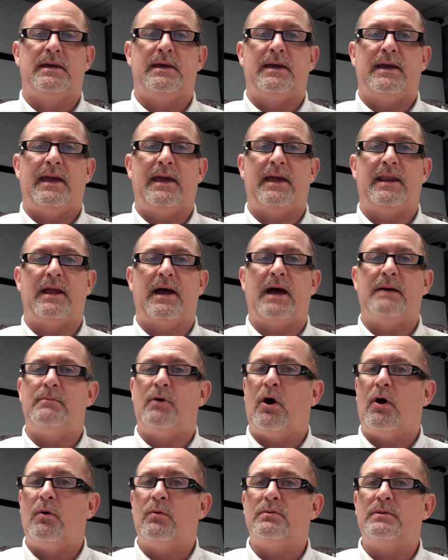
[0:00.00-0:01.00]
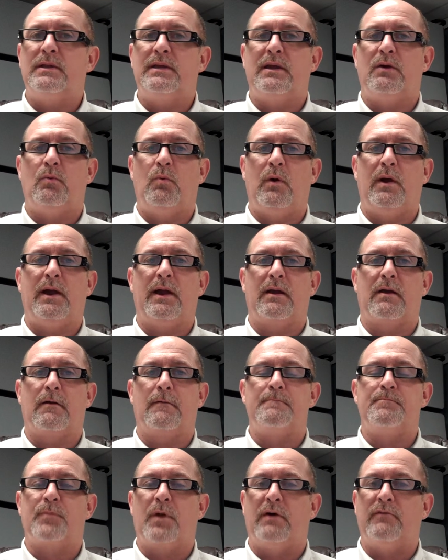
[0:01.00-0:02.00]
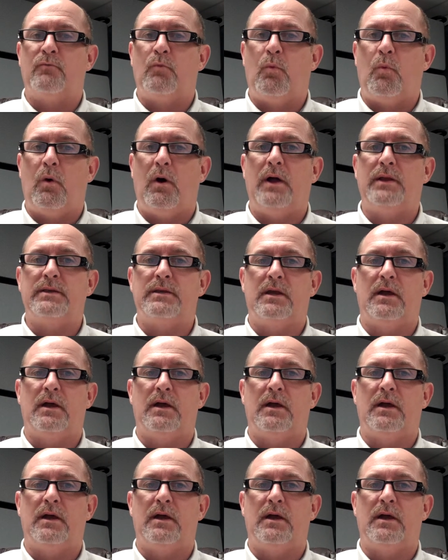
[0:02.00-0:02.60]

And I'm only aware of one